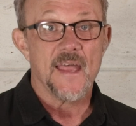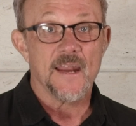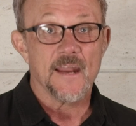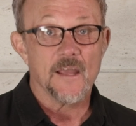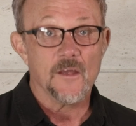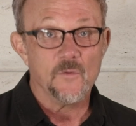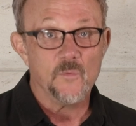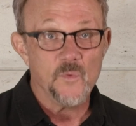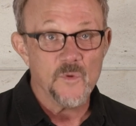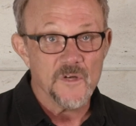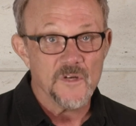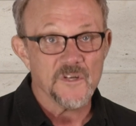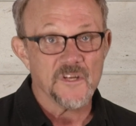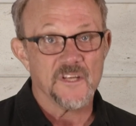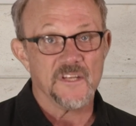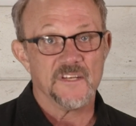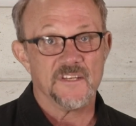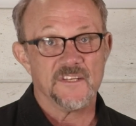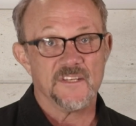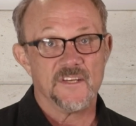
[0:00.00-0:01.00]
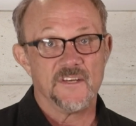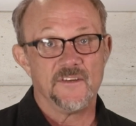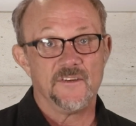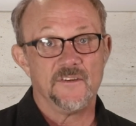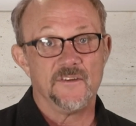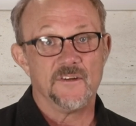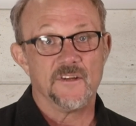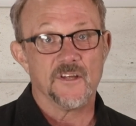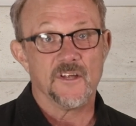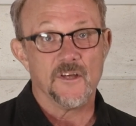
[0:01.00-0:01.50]
and I will
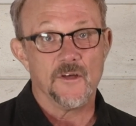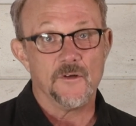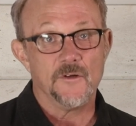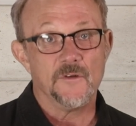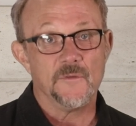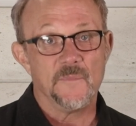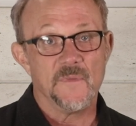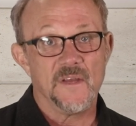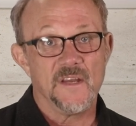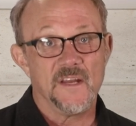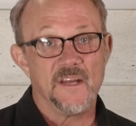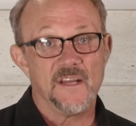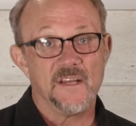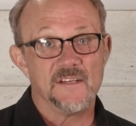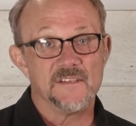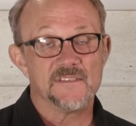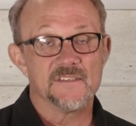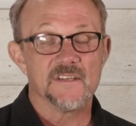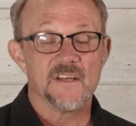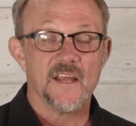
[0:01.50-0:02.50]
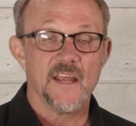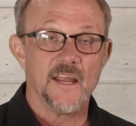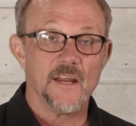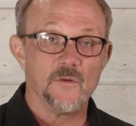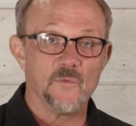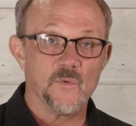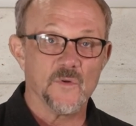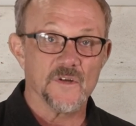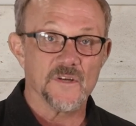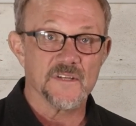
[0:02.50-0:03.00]
continue to go to meetings
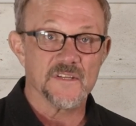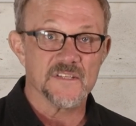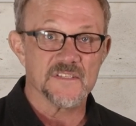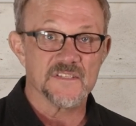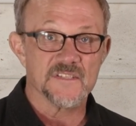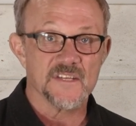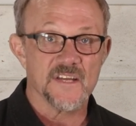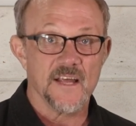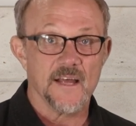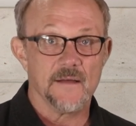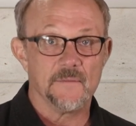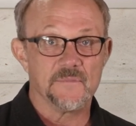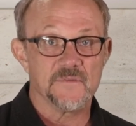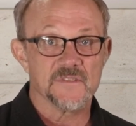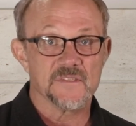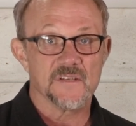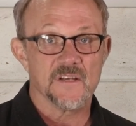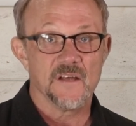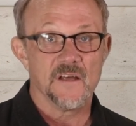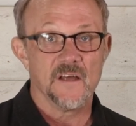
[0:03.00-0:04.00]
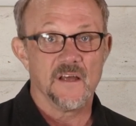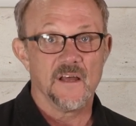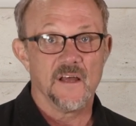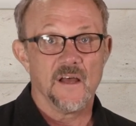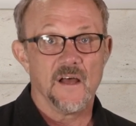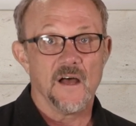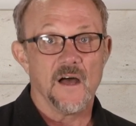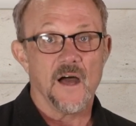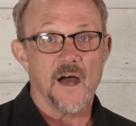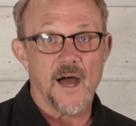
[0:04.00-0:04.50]
and work the steps.
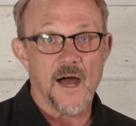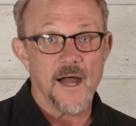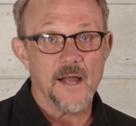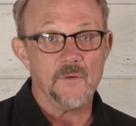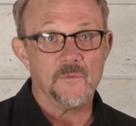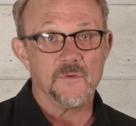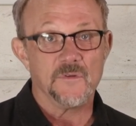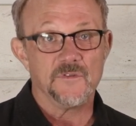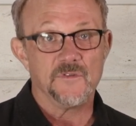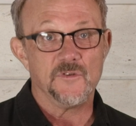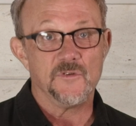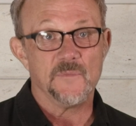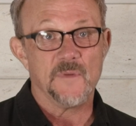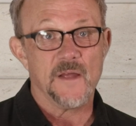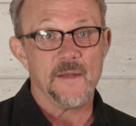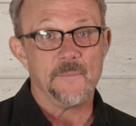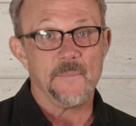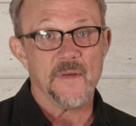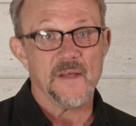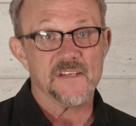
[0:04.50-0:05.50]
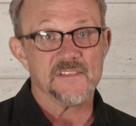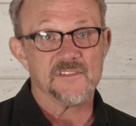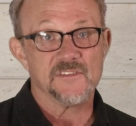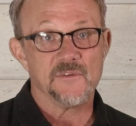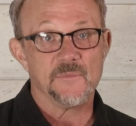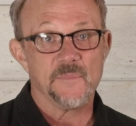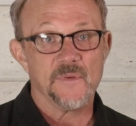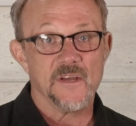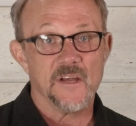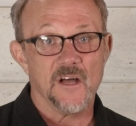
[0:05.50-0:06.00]
I will do my best
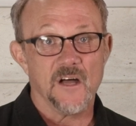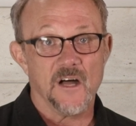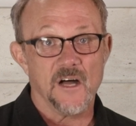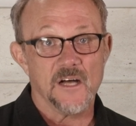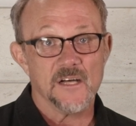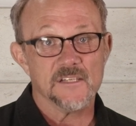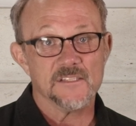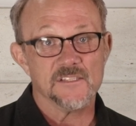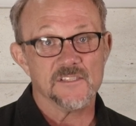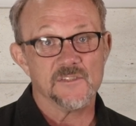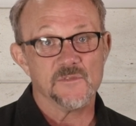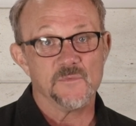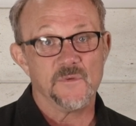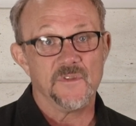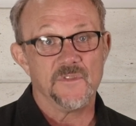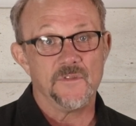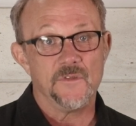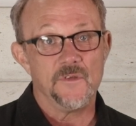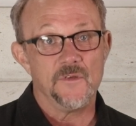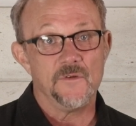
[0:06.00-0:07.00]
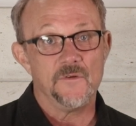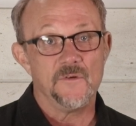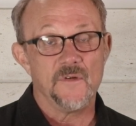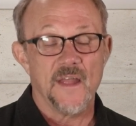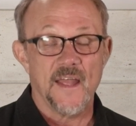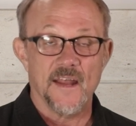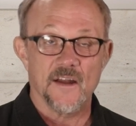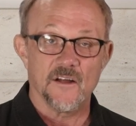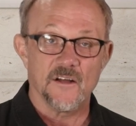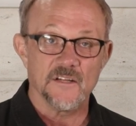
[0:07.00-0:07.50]
to be honest with you
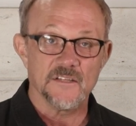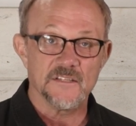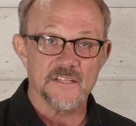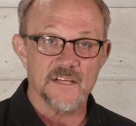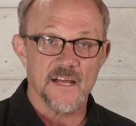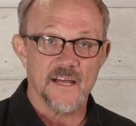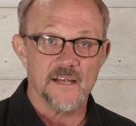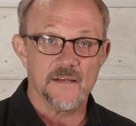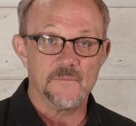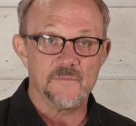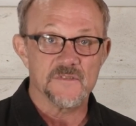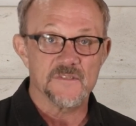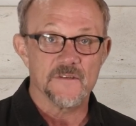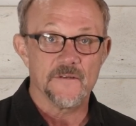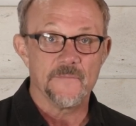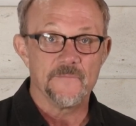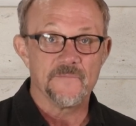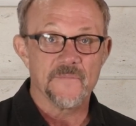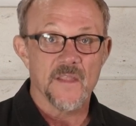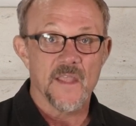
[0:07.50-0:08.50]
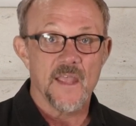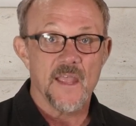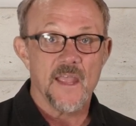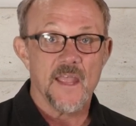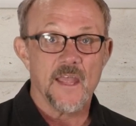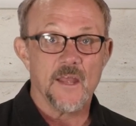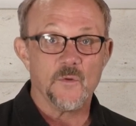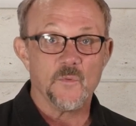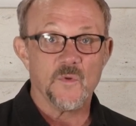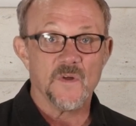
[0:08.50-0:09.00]
at all times,
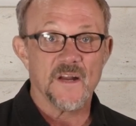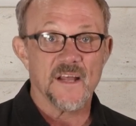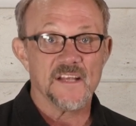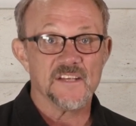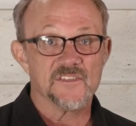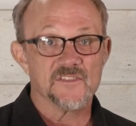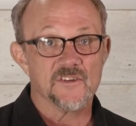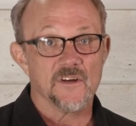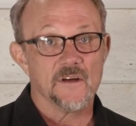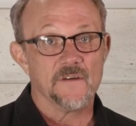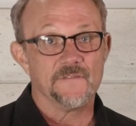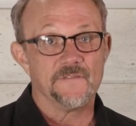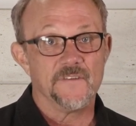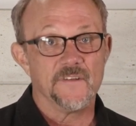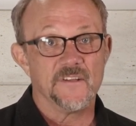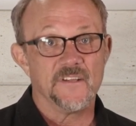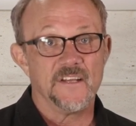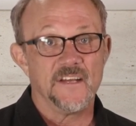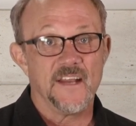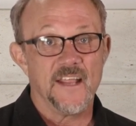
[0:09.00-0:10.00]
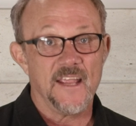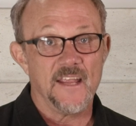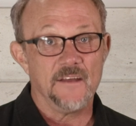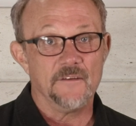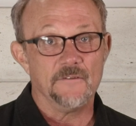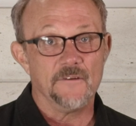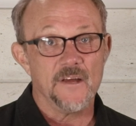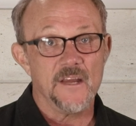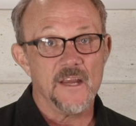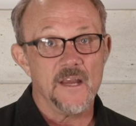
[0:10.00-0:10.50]
and when I start feeling
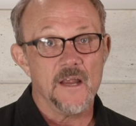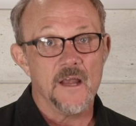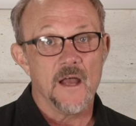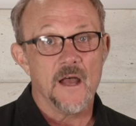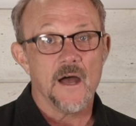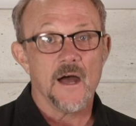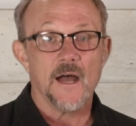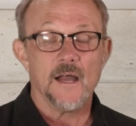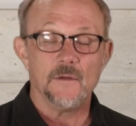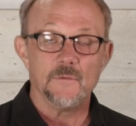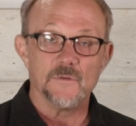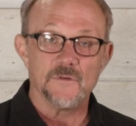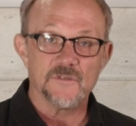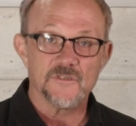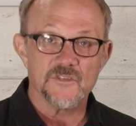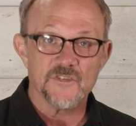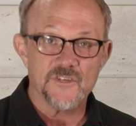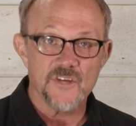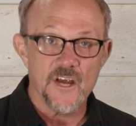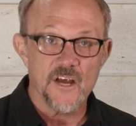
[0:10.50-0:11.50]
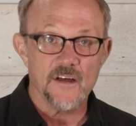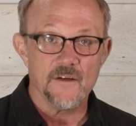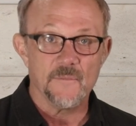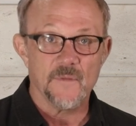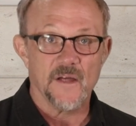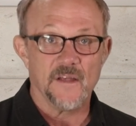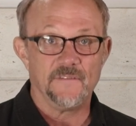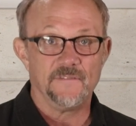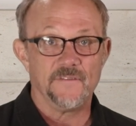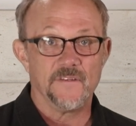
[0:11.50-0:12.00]
angry, I will share
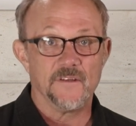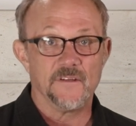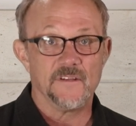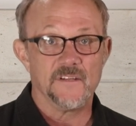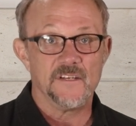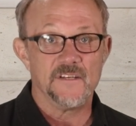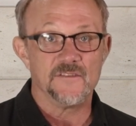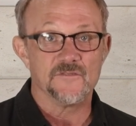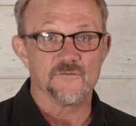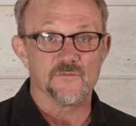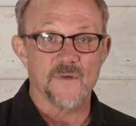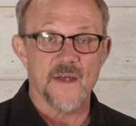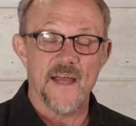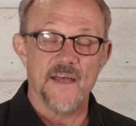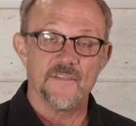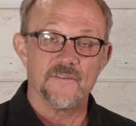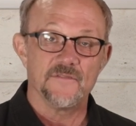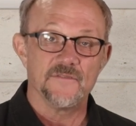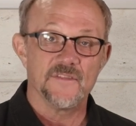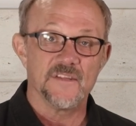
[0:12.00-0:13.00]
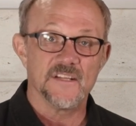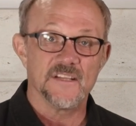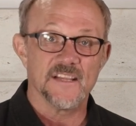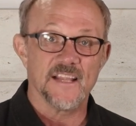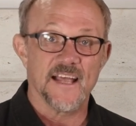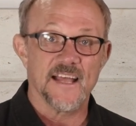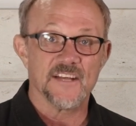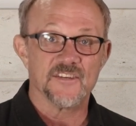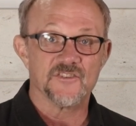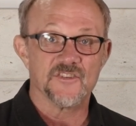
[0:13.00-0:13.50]
my feelings rather than
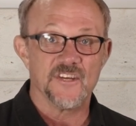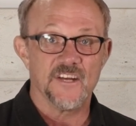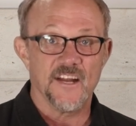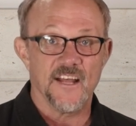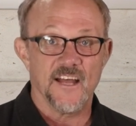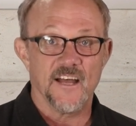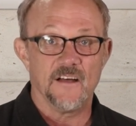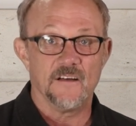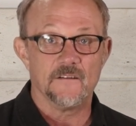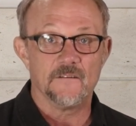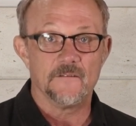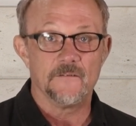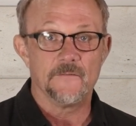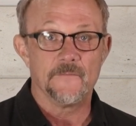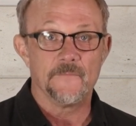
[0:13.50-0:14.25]
lashing out.